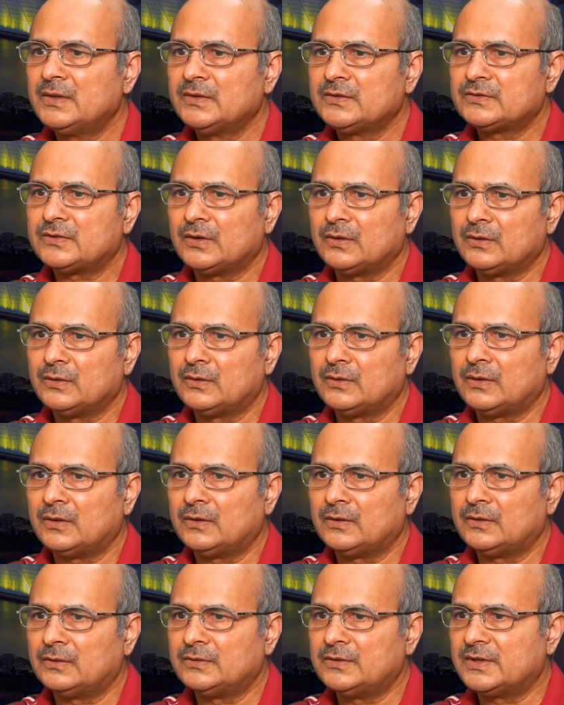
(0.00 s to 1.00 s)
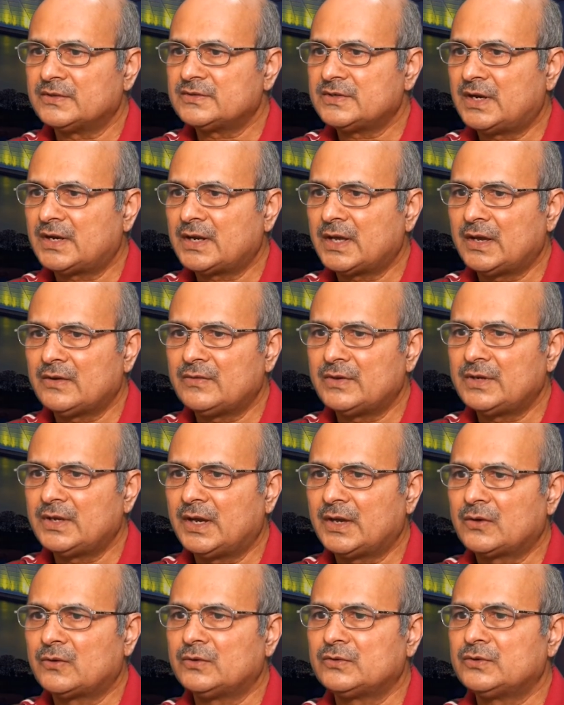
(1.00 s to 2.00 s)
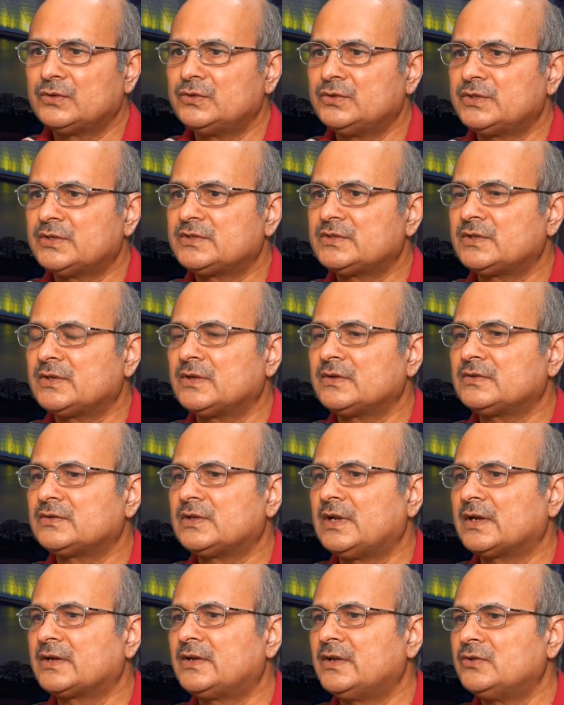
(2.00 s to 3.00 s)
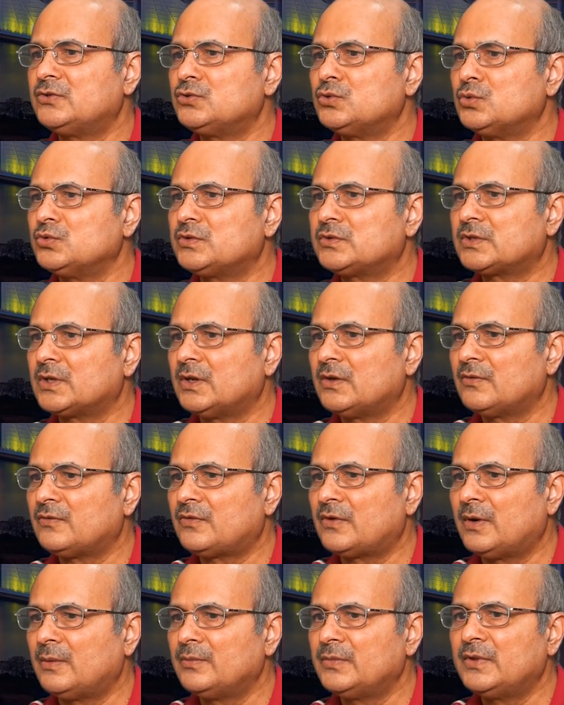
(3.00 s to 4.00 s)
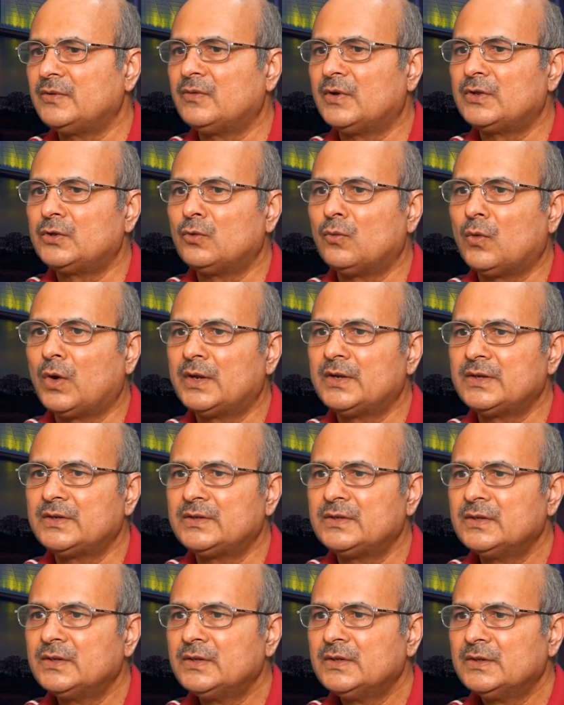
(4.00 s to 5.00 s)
So uh, does not have any icon. So you just select and choose from the one you wanted.